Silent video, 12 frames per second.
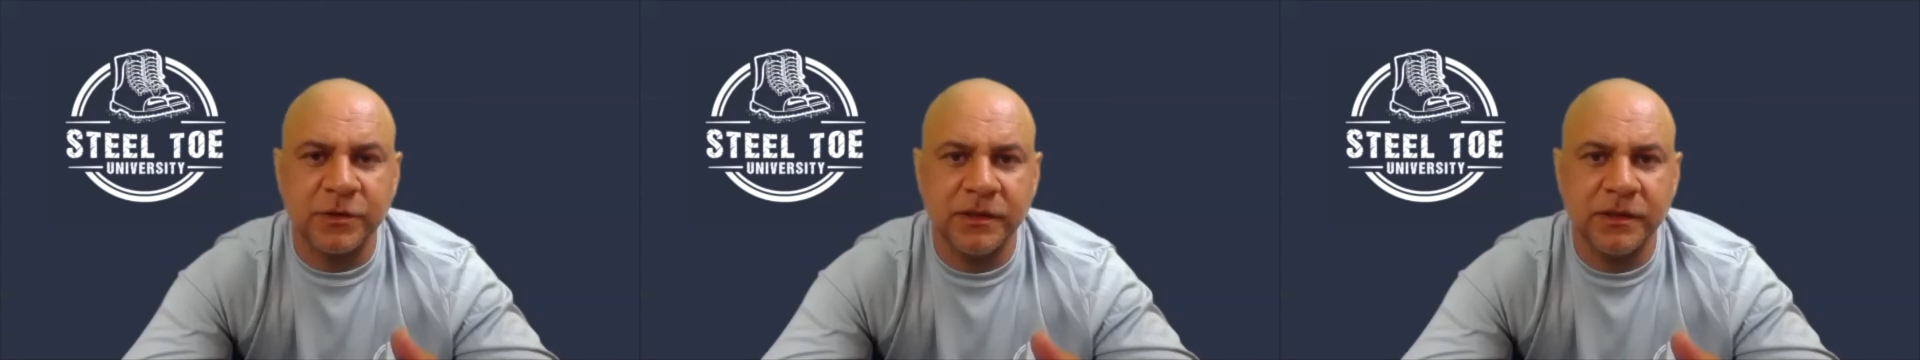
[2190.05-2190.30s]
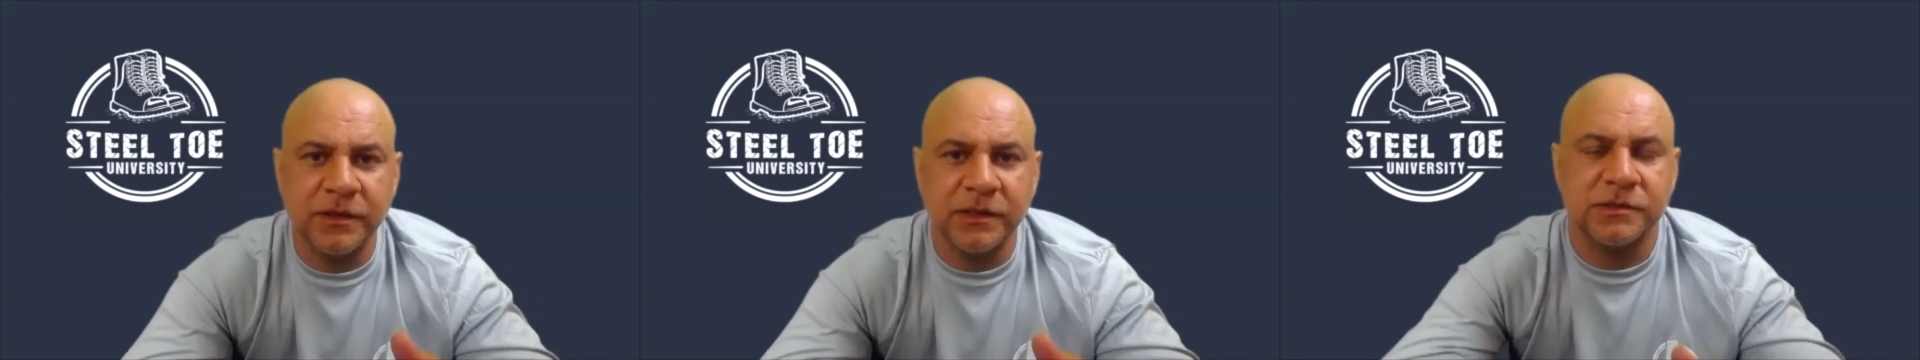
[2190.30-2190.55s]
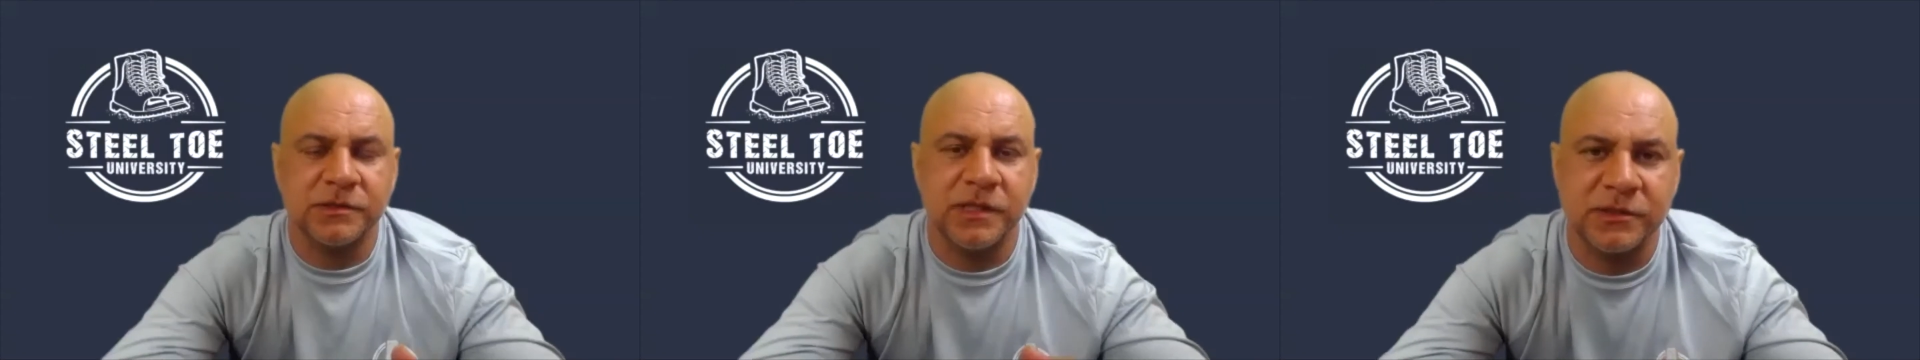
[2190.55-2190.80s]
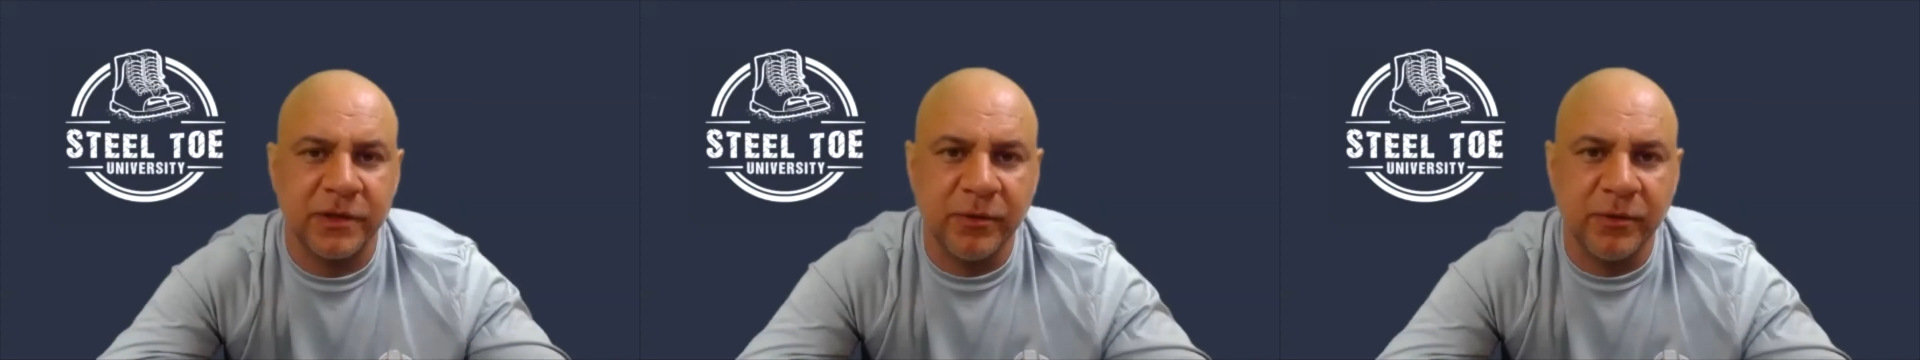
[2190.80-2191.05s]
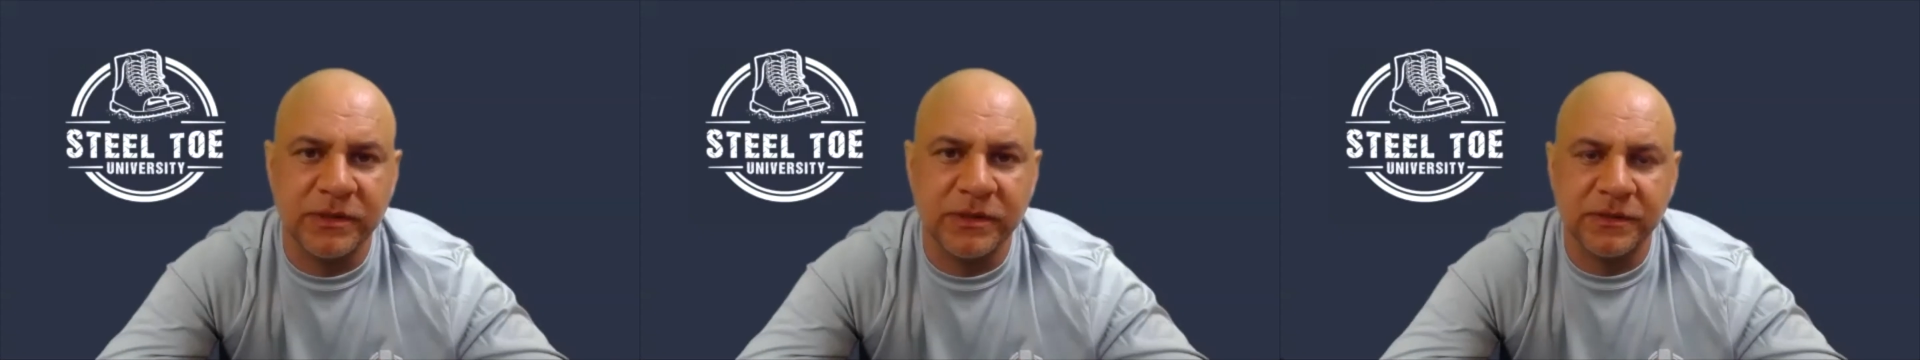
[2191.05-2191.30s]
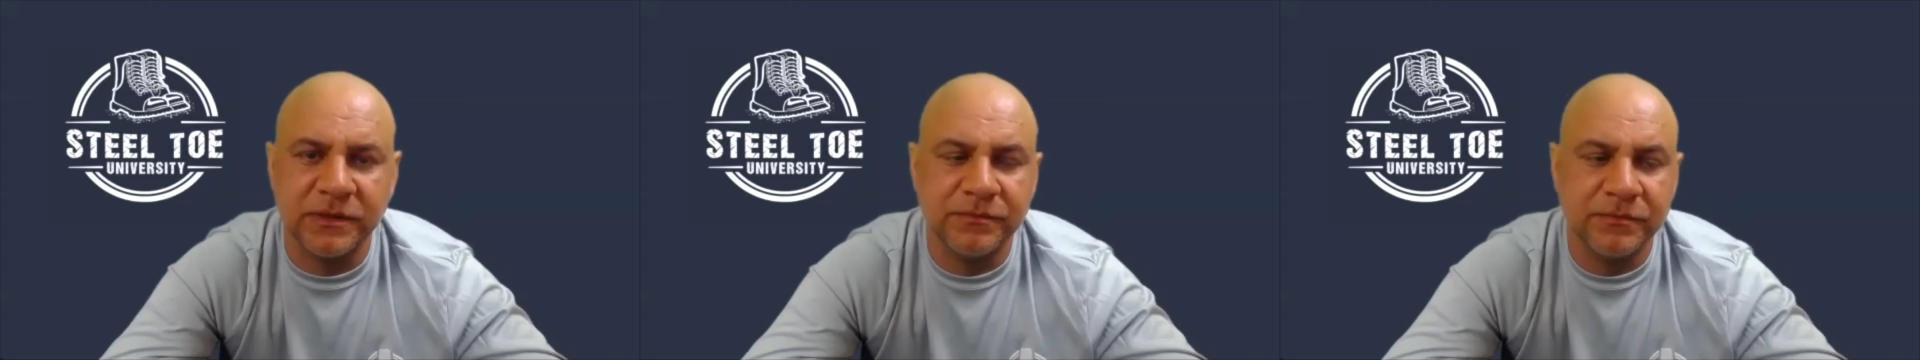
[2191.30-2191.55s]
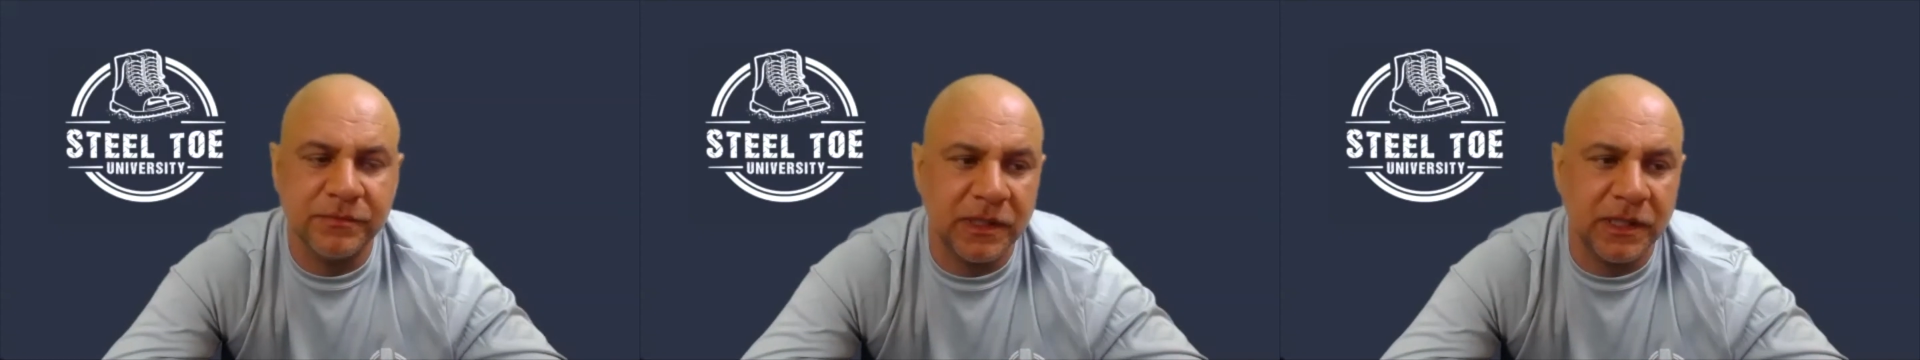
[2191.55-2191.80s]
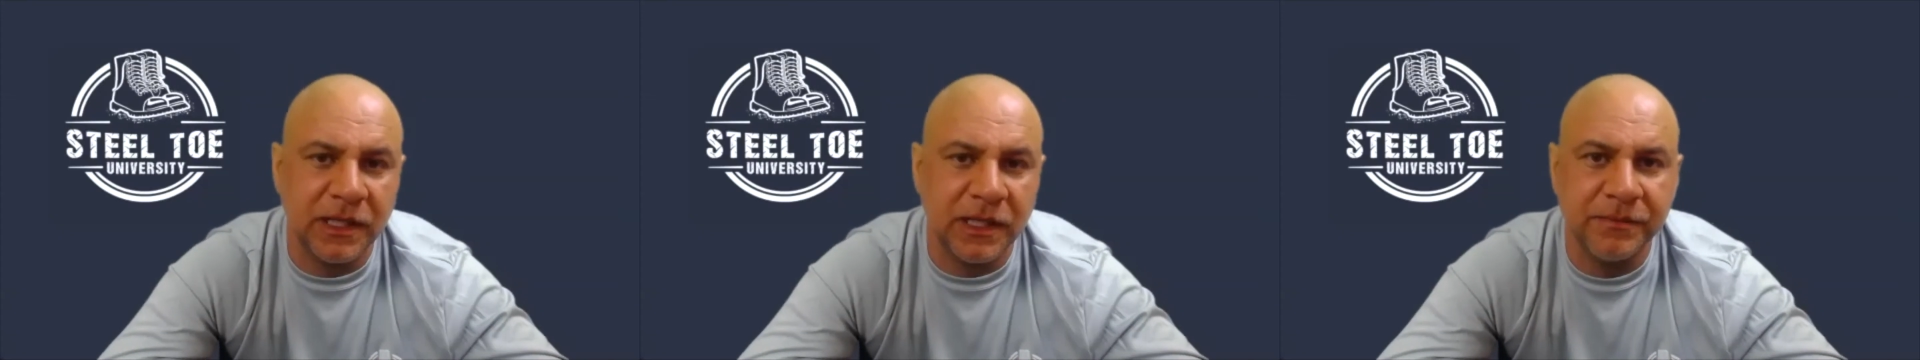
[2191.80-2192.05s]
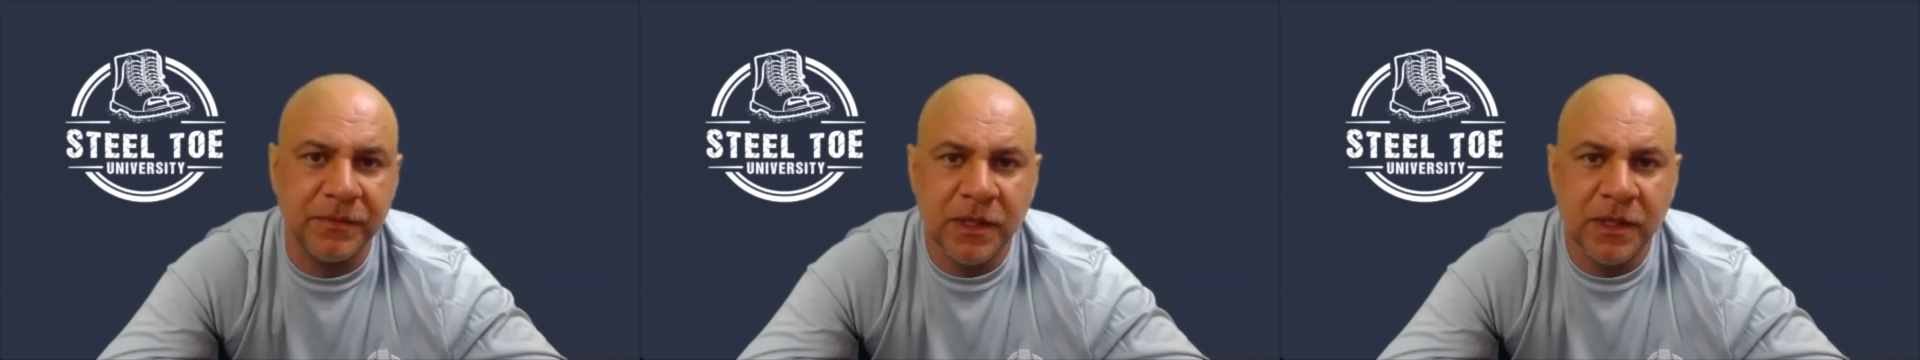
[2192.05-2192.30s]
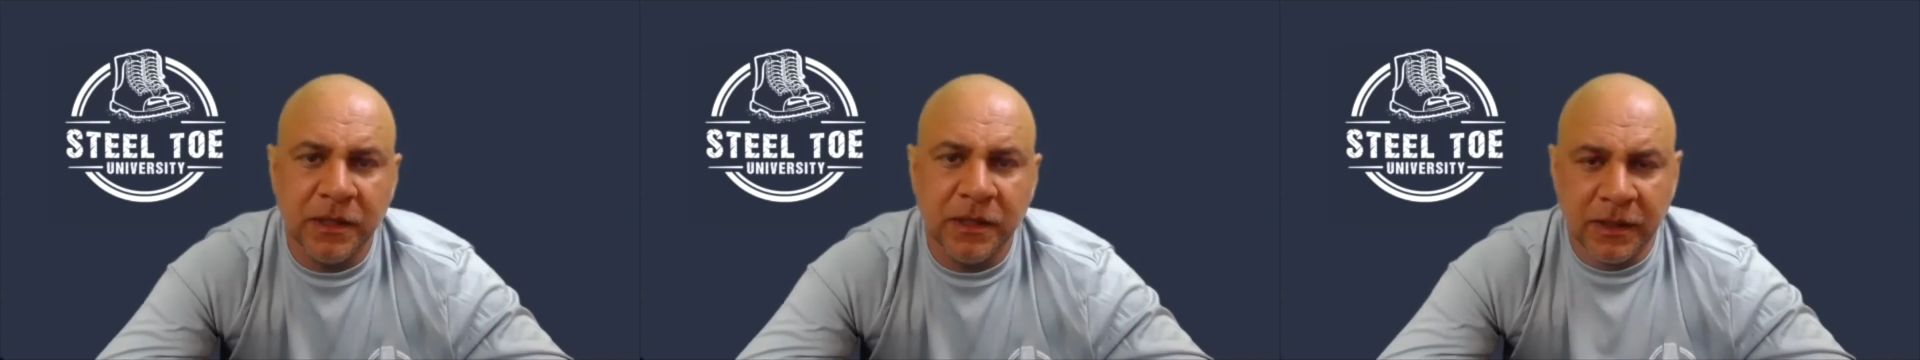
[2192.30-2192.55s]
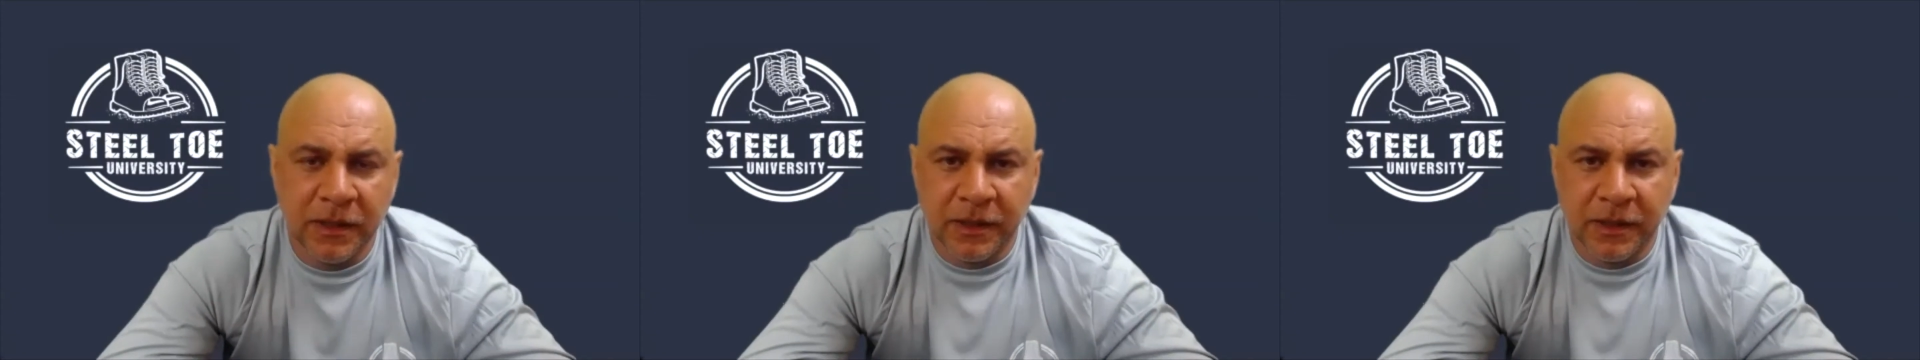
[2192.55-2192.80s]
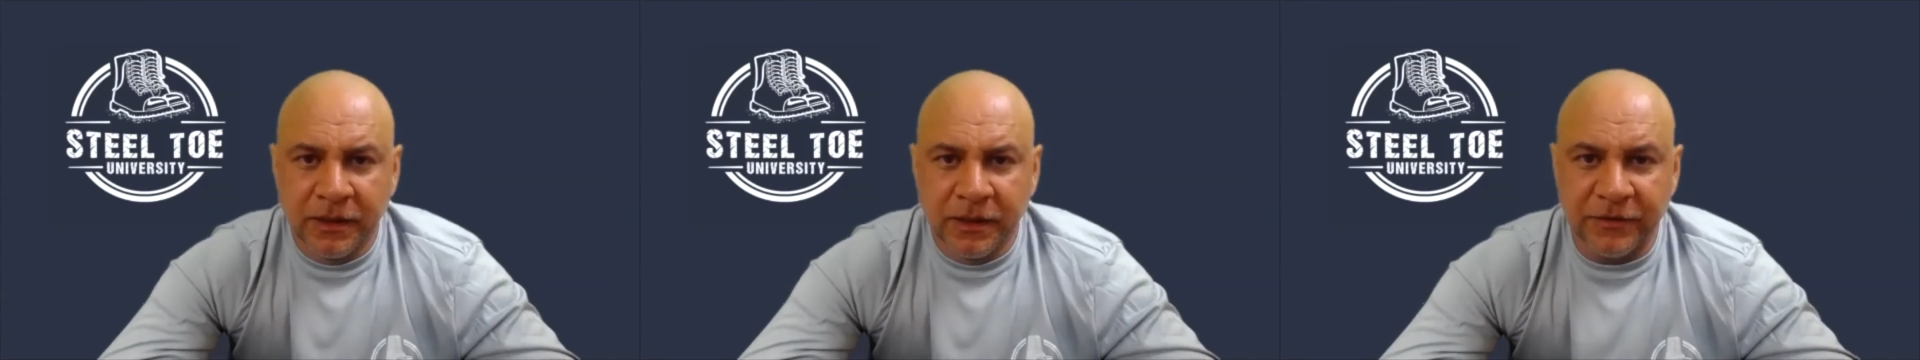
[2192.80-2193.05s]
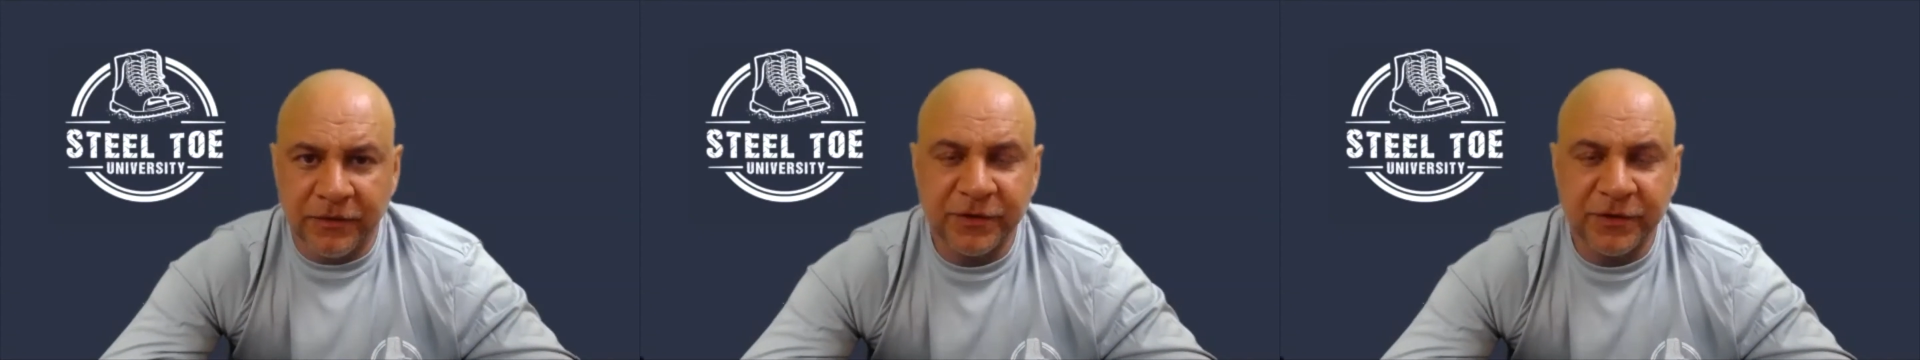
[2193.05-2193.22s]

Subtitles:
That's great wisdom. If